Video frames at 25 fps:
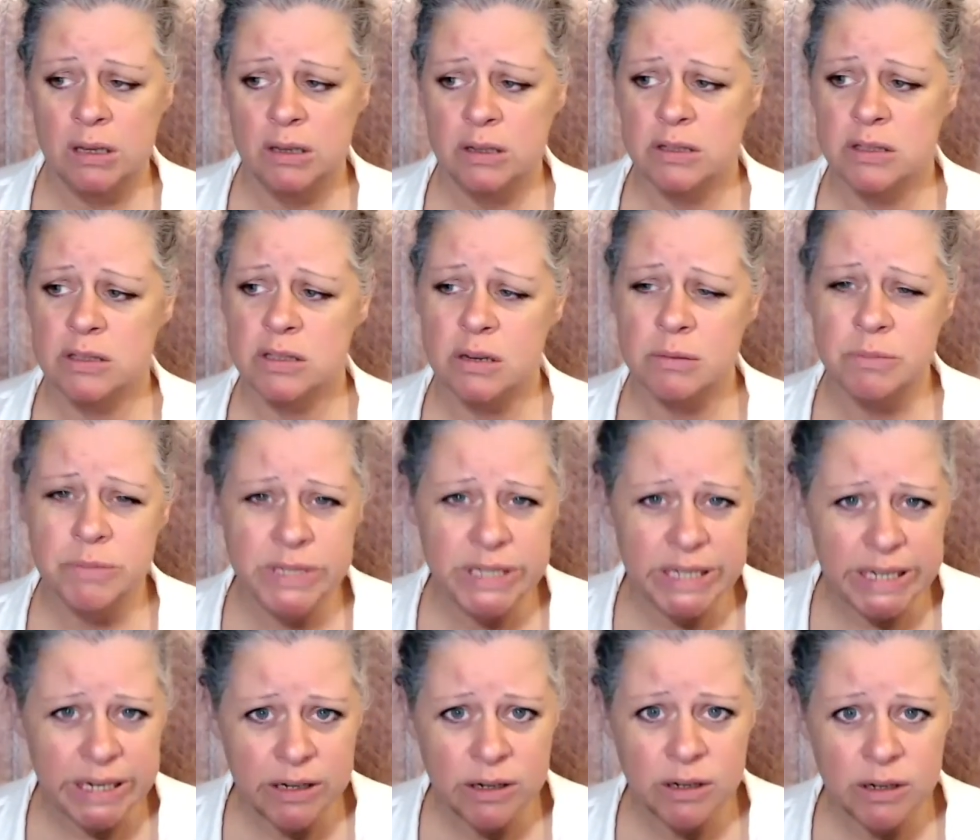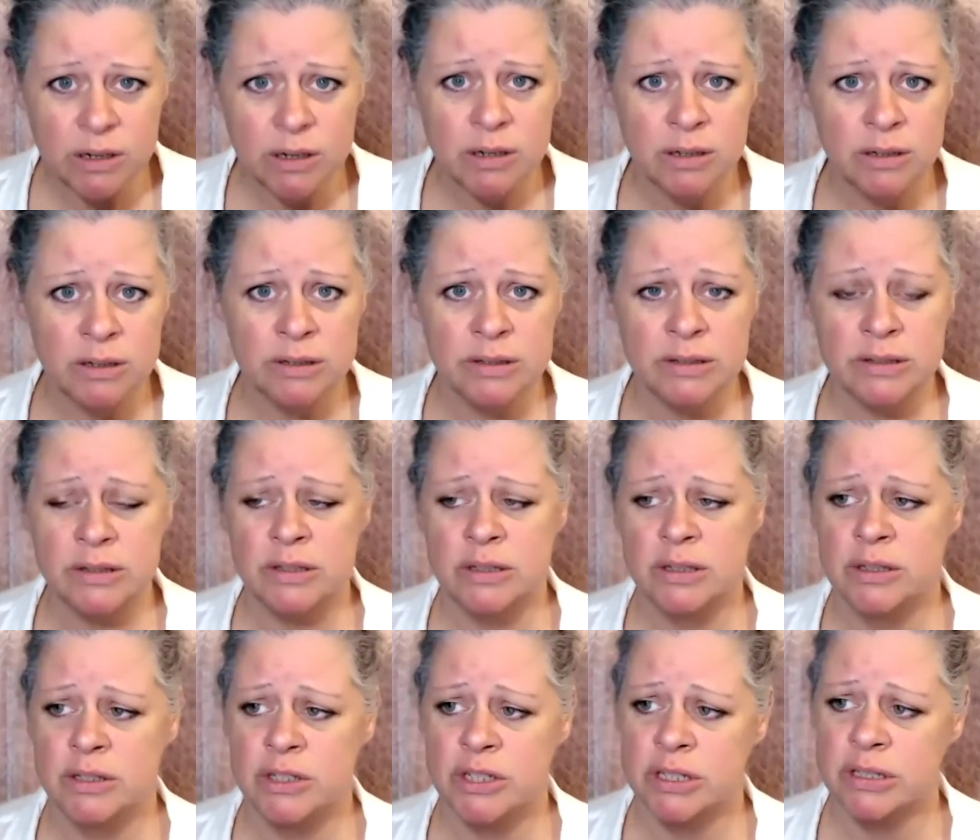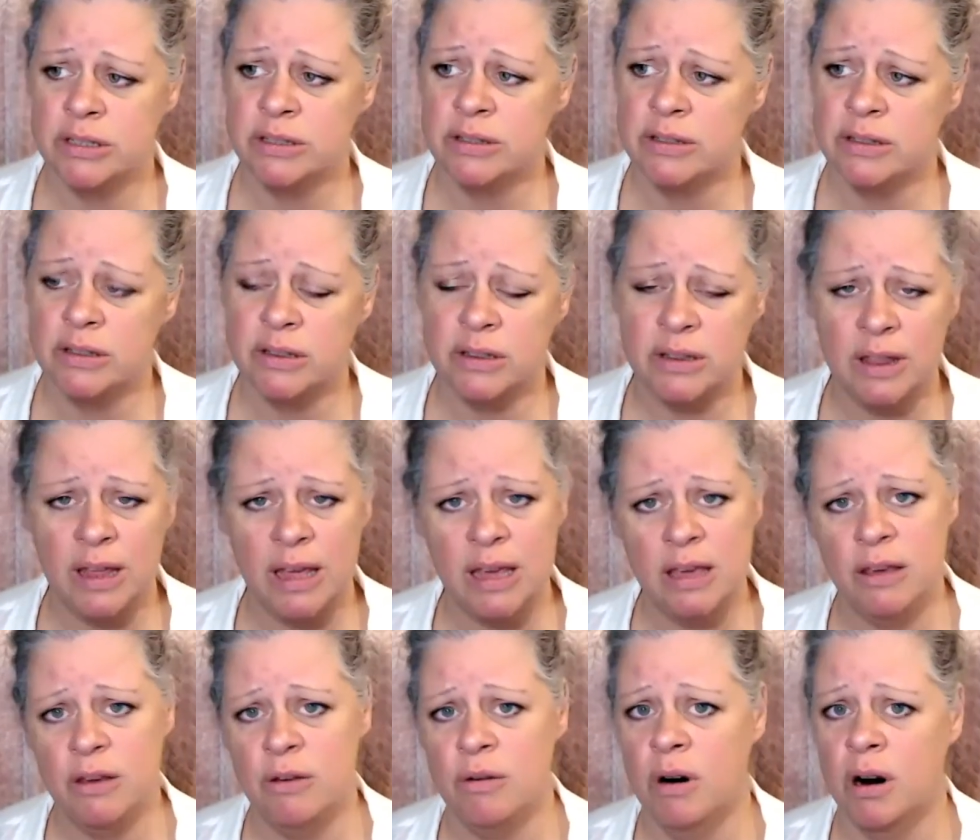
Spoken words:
Some tears, just thank you,